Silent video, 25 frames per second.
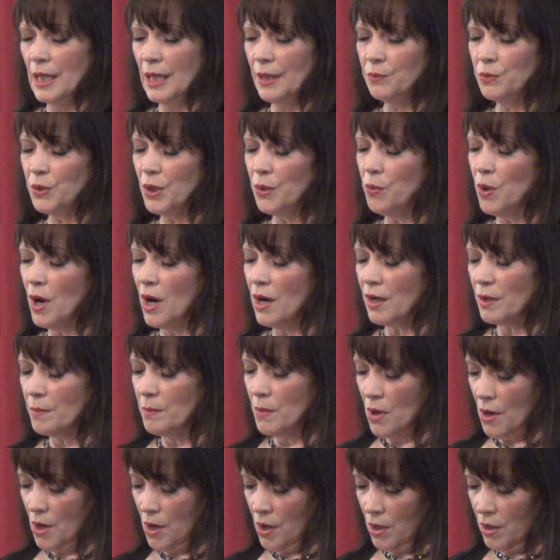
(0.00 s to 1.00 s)
And we welcome
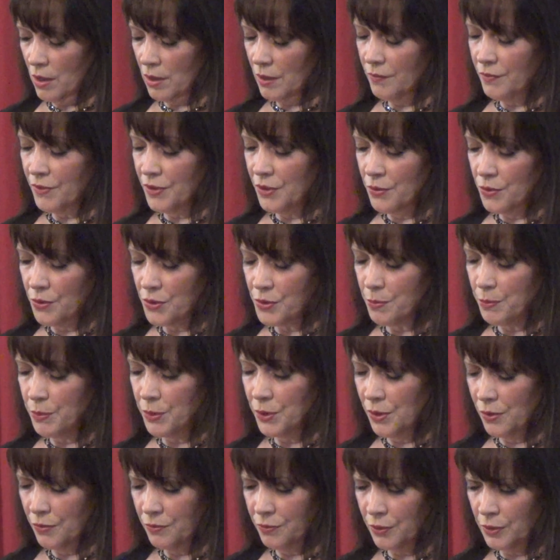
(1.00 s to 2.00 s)
all of those
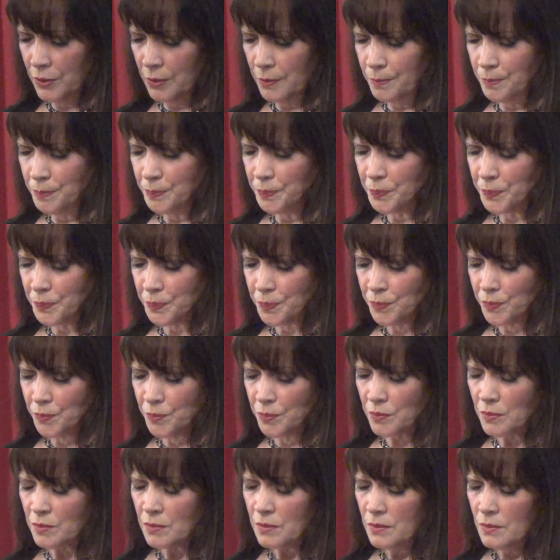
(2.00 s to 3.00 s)
beautiful
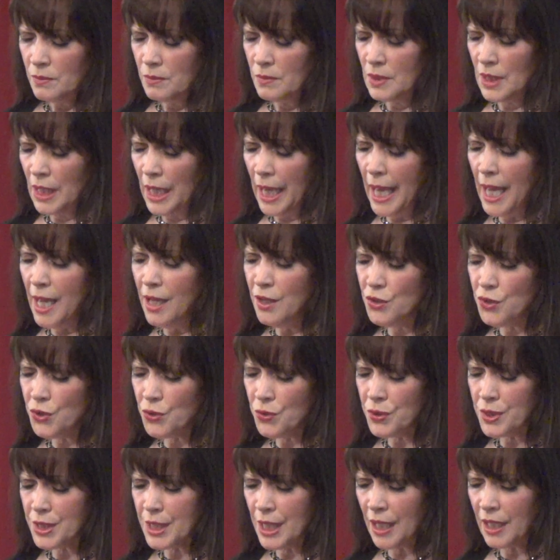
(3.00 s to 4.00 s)

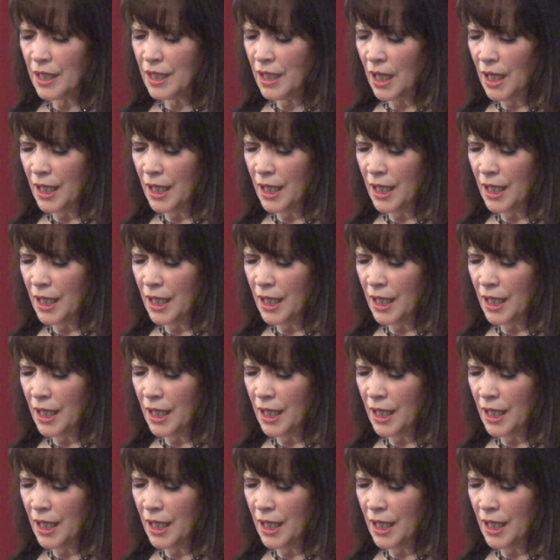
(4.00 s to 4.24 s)
angels that